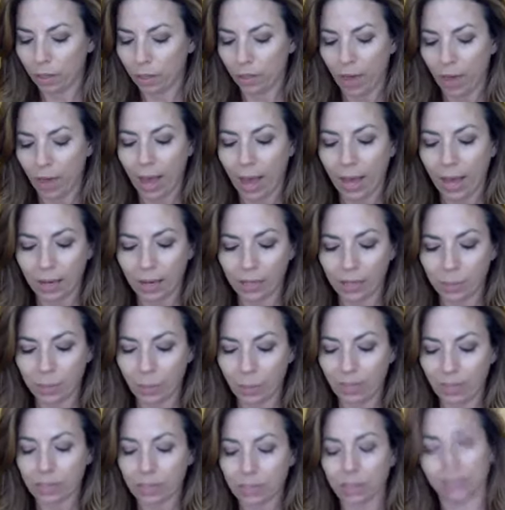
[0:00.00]
that is
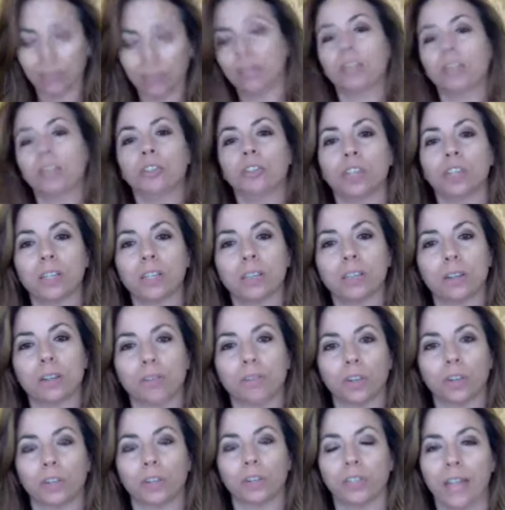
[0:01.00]
basically the gist
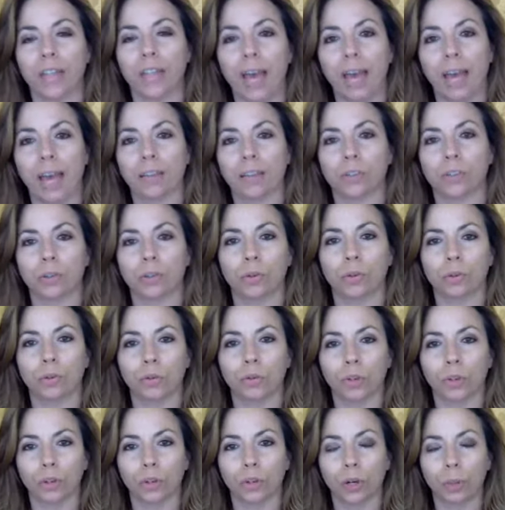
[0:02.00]
of your day. So
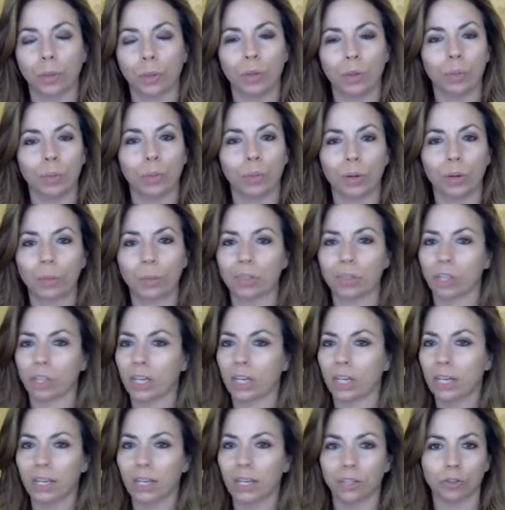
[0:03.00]
you're going to be pretty much
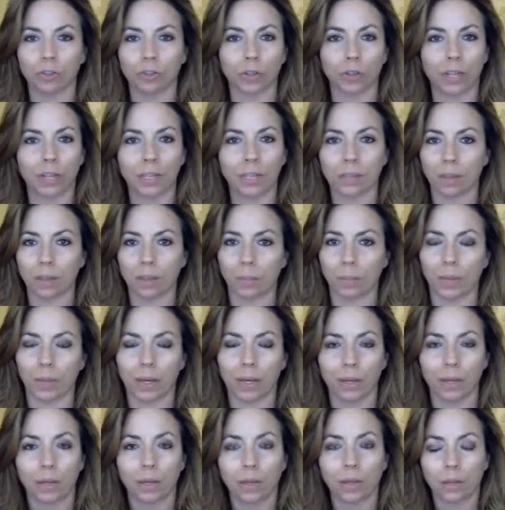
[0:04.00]
eating and drinking
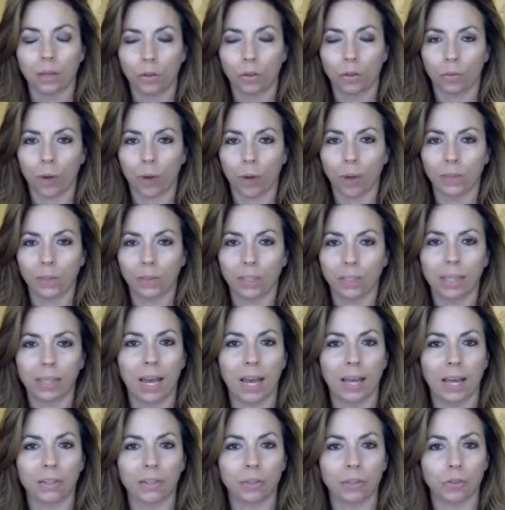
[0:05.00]
something throughout the
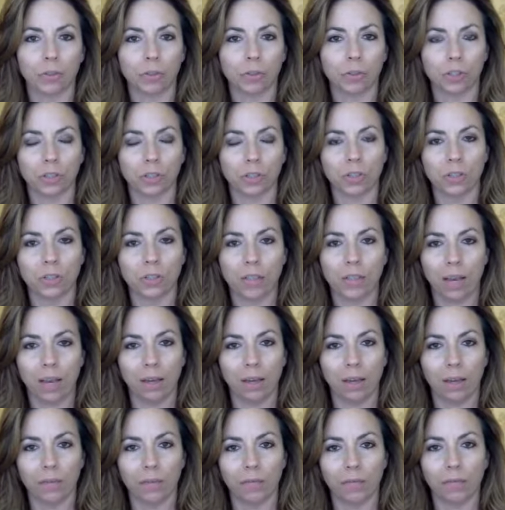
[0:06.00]
day. So you should
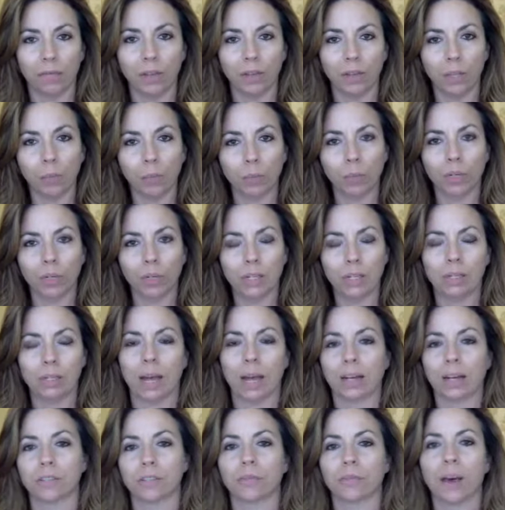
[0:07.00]
stay feeling pretty
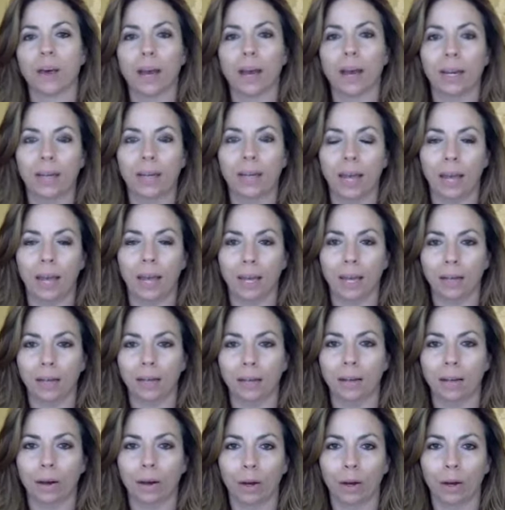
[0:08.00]
satisfied. And